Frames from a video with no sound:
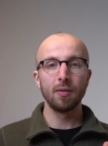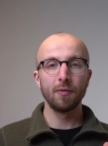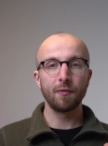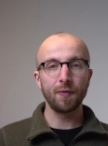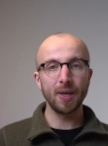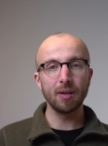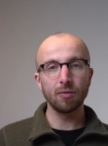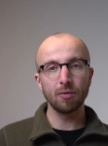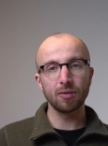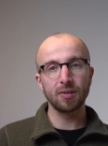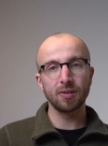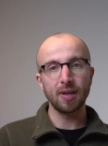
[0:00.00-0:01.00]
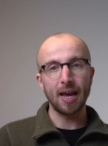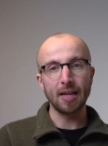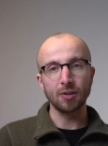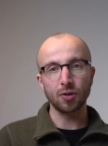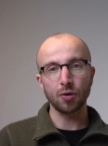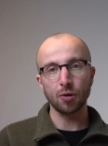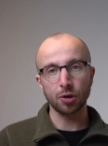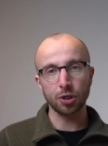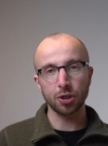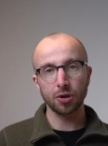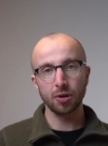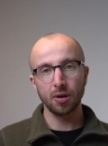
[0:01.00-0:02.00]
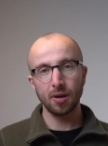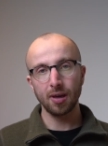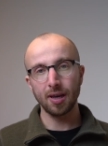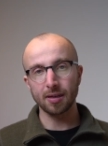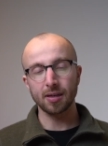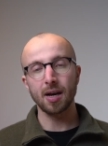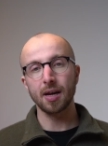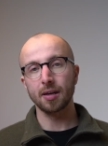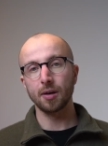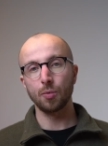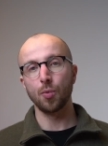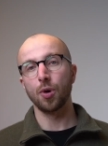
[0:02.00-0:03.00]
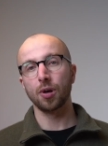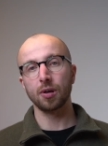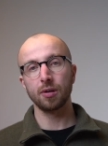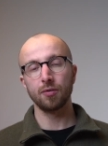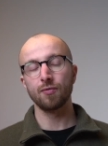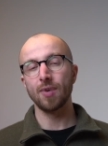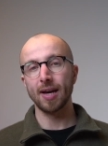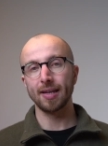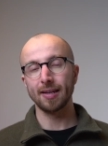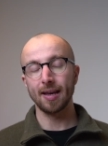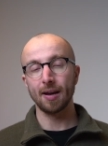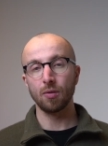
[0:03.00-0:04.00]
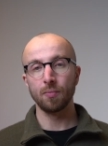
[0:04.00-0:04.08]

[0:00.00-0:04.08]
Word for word: fields and search in Tana work right now.